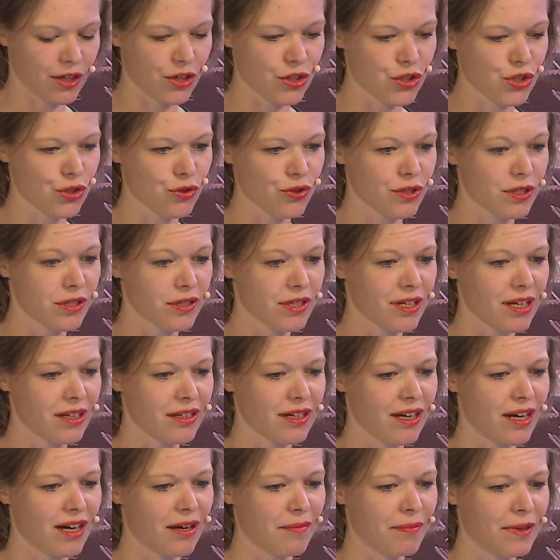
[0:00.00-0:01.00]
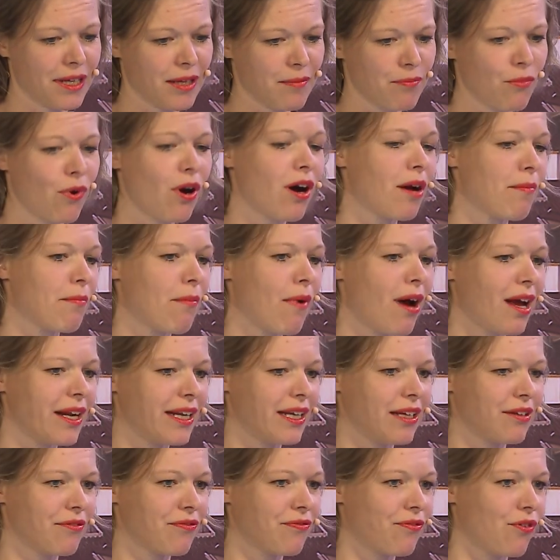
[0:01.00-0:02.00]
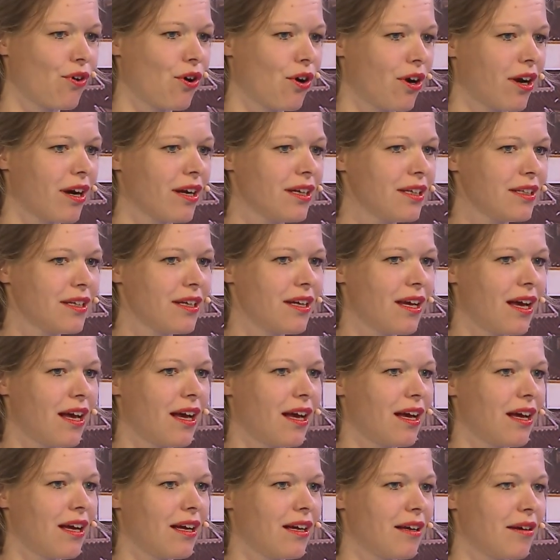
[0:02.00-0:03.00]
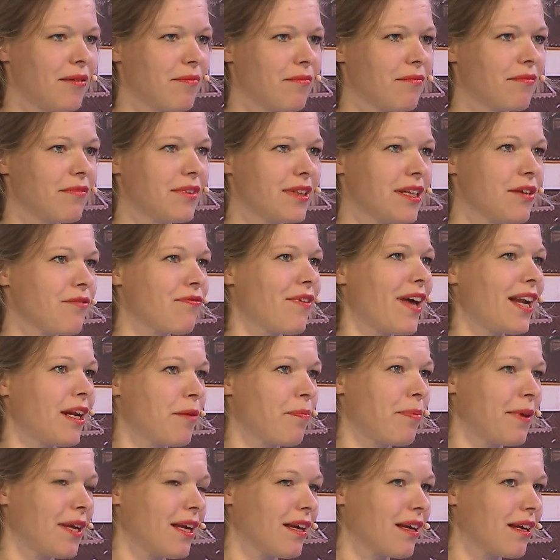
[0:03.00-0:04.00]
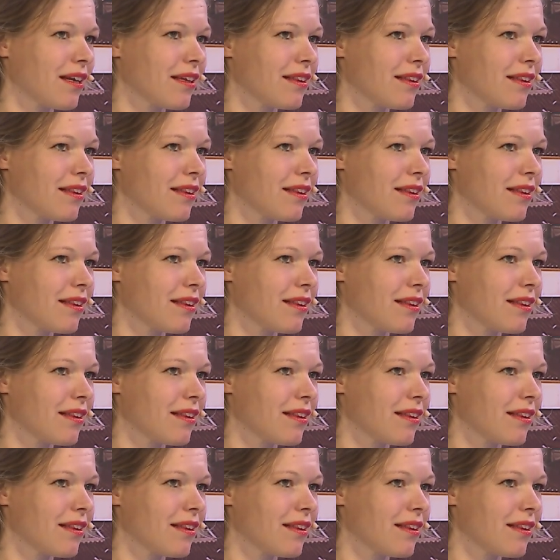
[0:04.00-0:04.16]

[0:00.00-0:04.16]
Should there be more money for developing